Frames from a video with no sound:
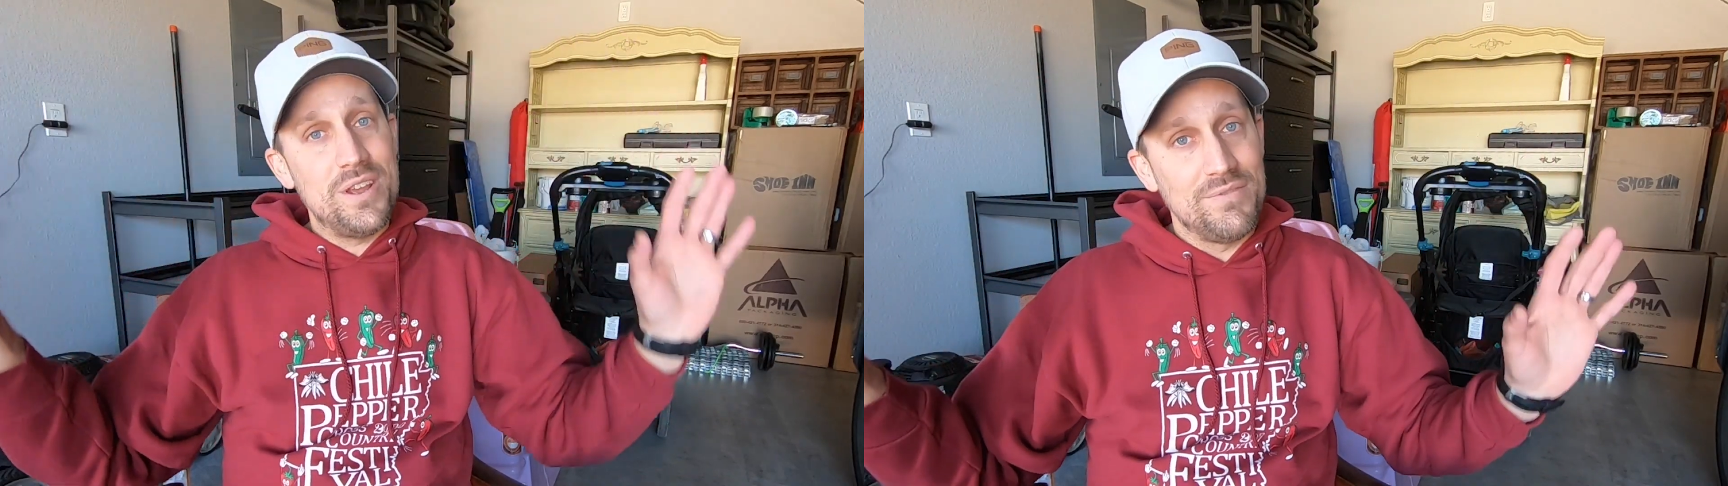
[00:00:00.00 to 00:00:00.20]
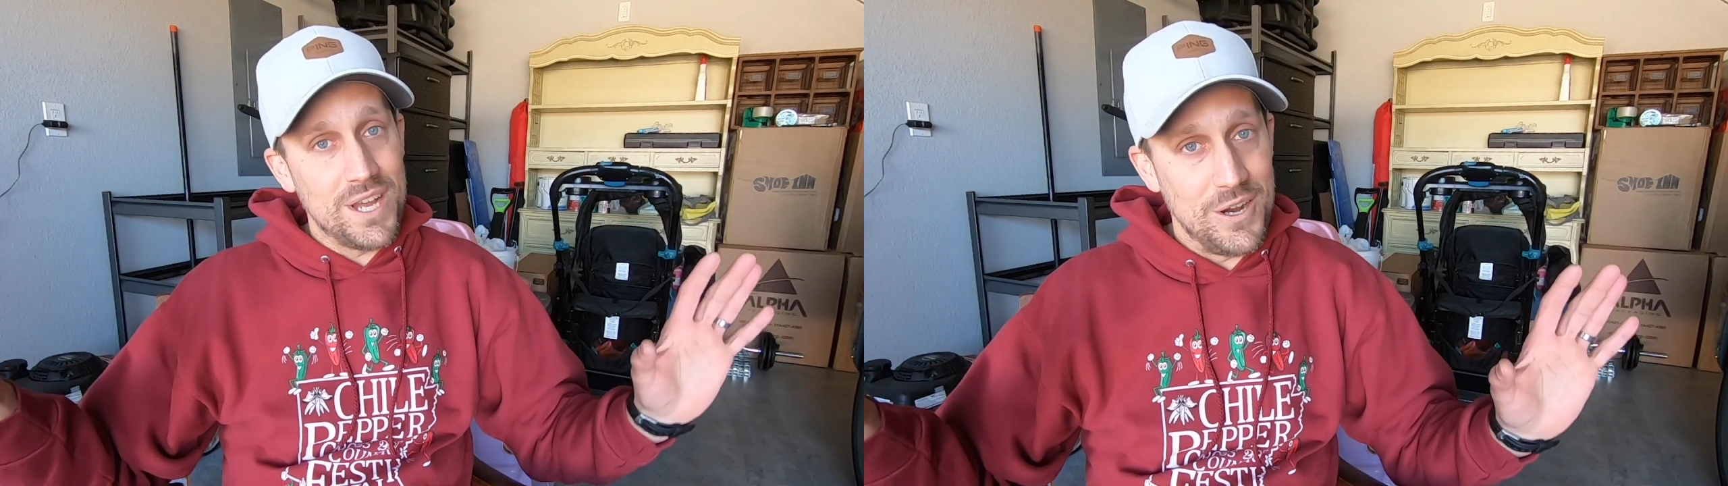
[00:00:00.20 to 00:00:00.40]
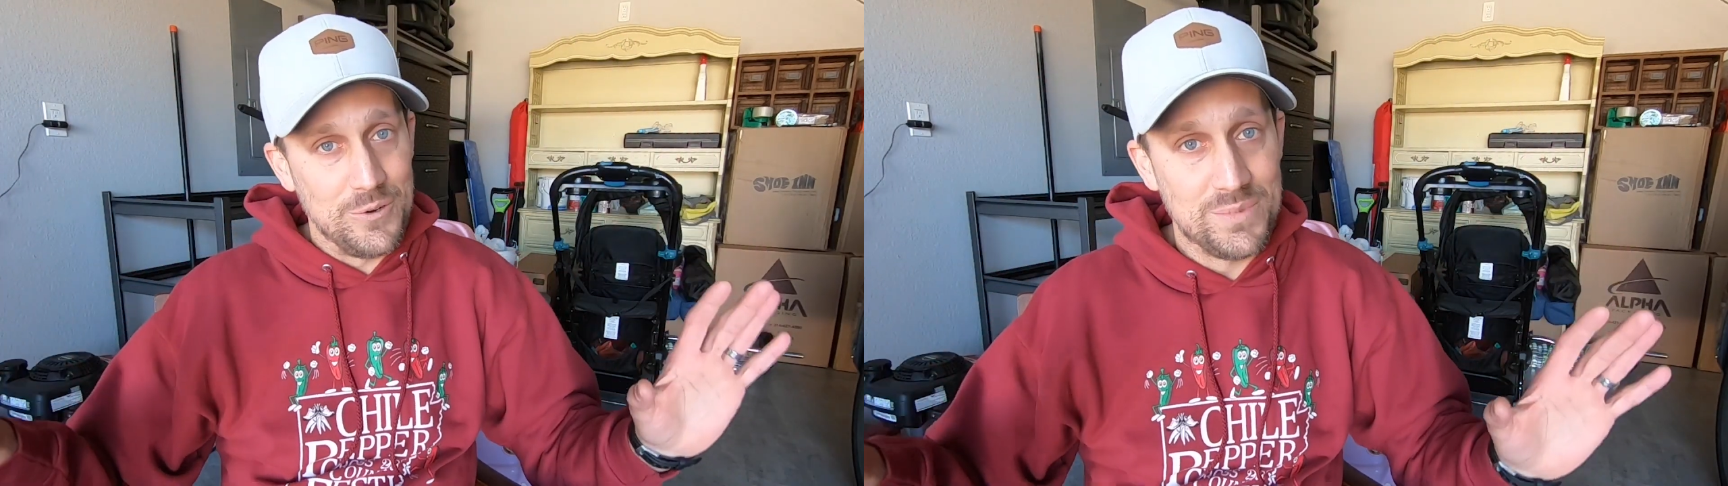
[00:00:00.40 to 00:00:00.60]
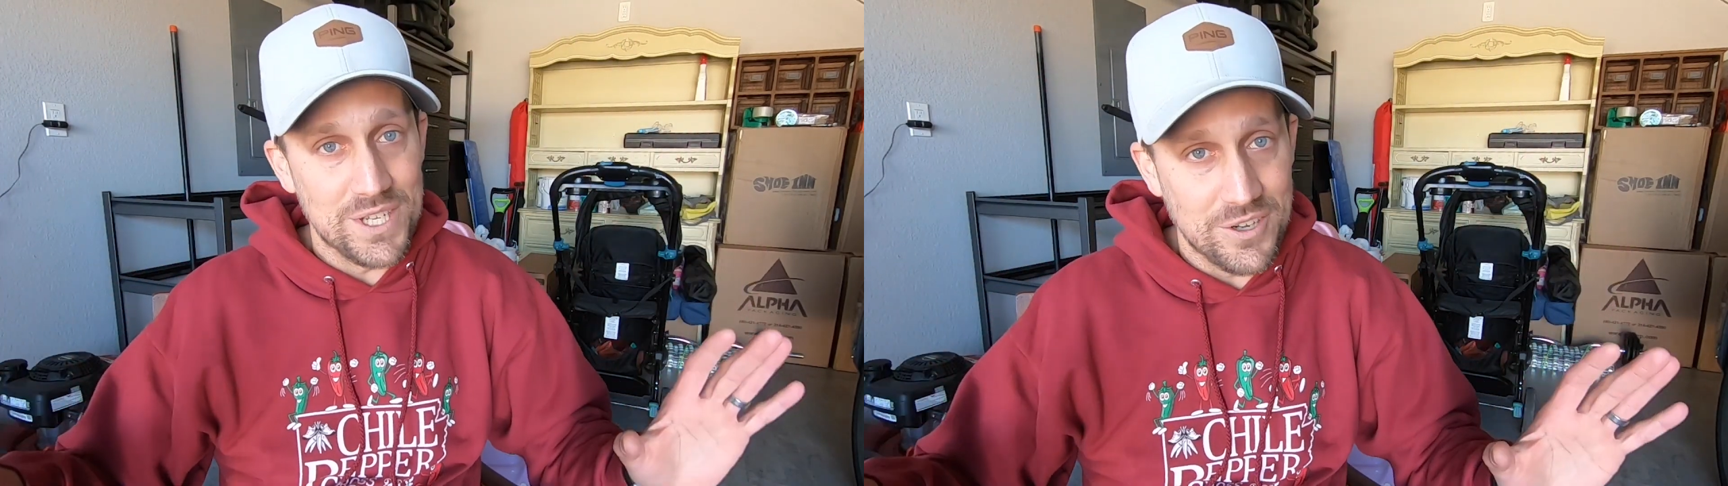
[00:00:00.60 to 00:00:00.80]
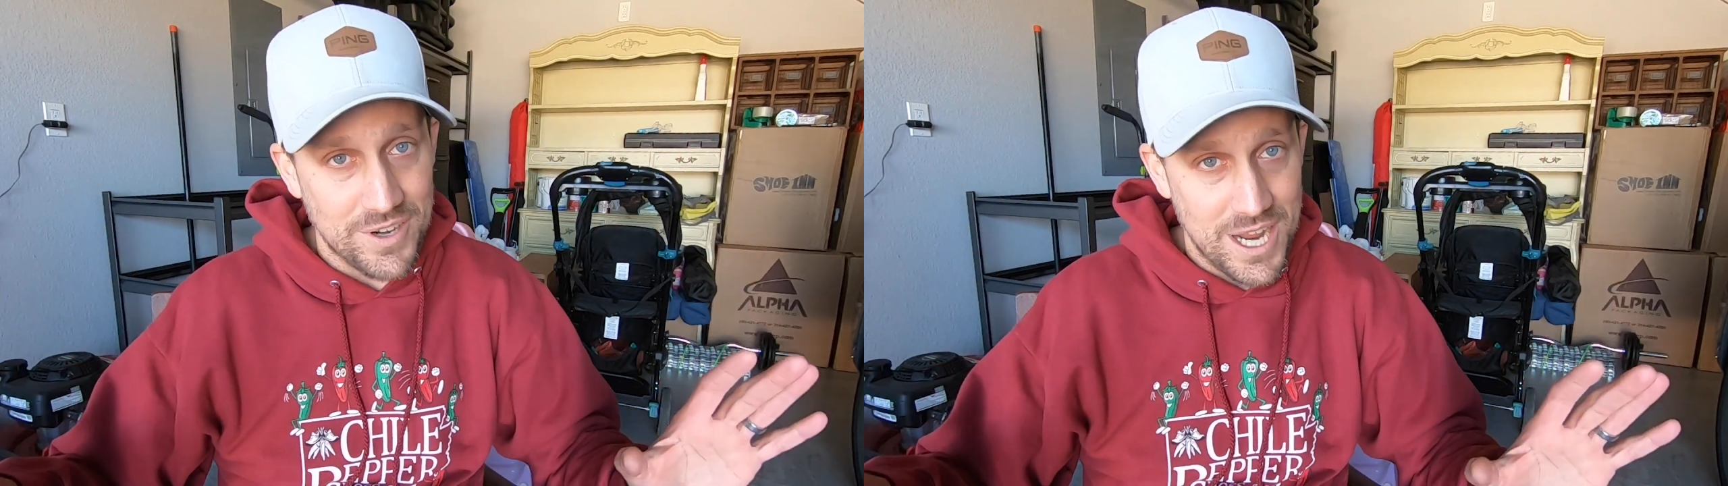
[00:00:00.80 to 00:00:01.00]
of the homes
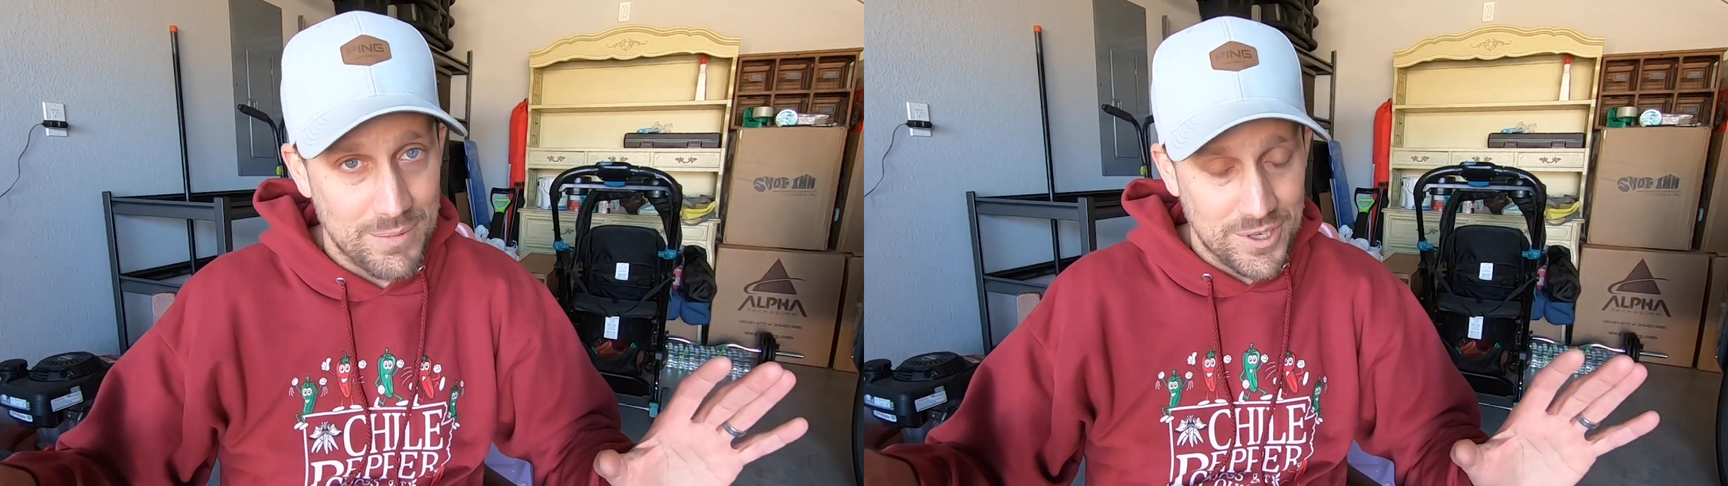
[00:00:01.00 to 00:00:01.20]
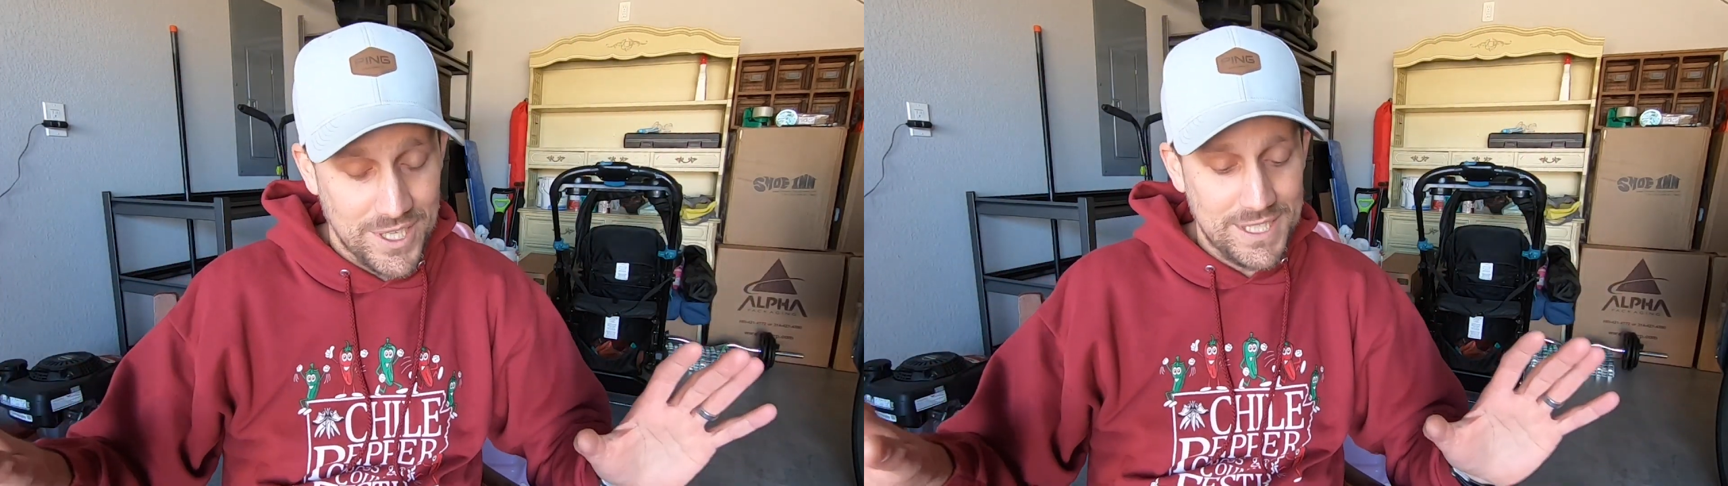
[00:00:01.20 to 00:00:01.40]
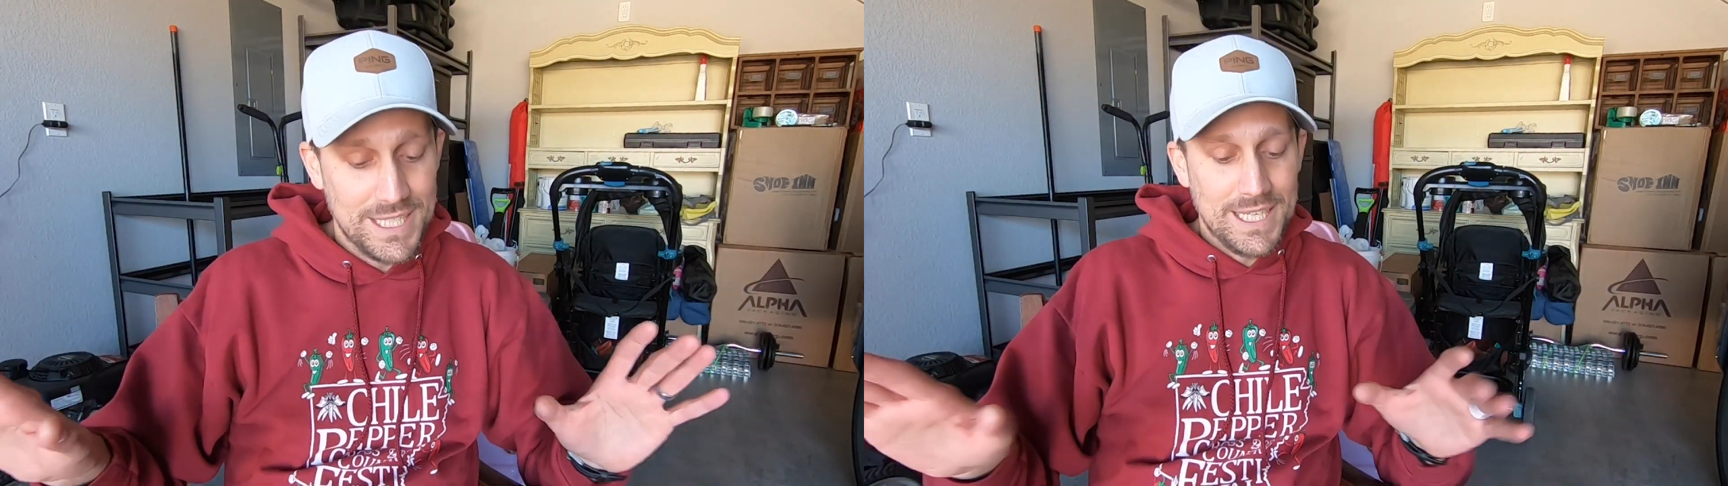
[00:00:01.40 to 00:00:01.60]
in your neighborhood.